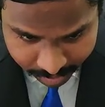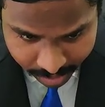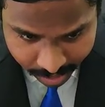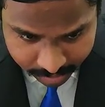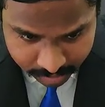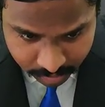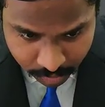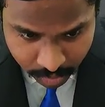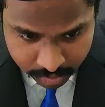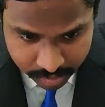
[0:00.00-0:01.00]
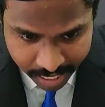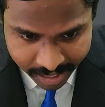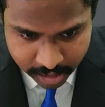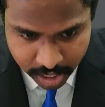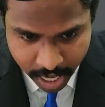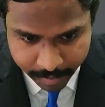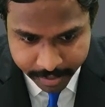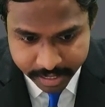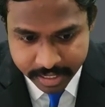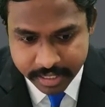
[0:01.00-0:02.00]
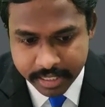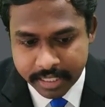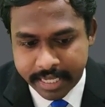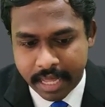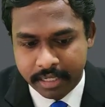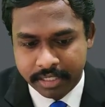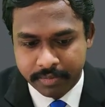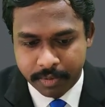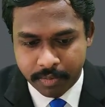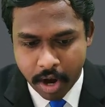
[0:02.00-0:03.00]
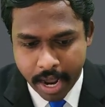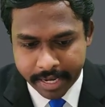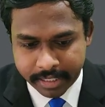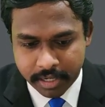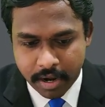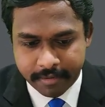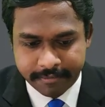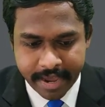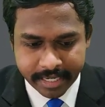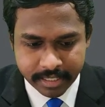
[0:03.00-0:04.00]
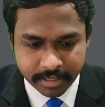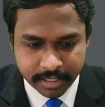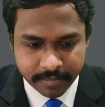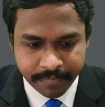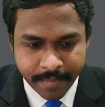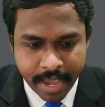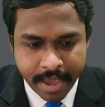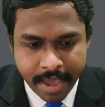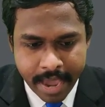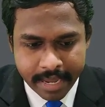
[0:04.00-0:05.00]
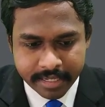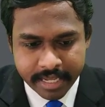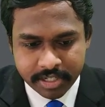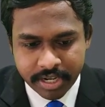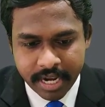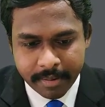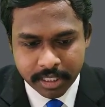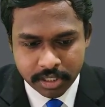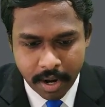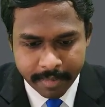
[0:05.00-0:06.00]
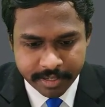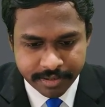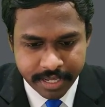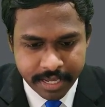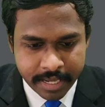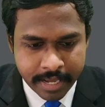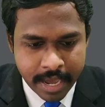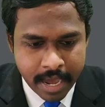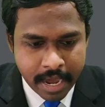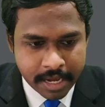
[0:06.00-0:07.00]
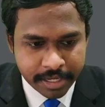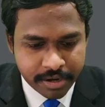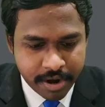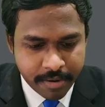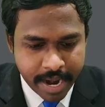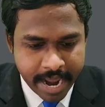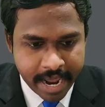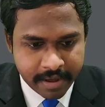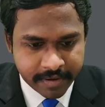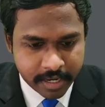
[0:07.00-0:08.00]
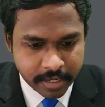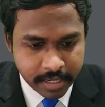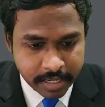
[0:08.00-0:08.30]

or not. So the last topic is the scalar triple product of vectors. And then three-dimensional geometry, you don't have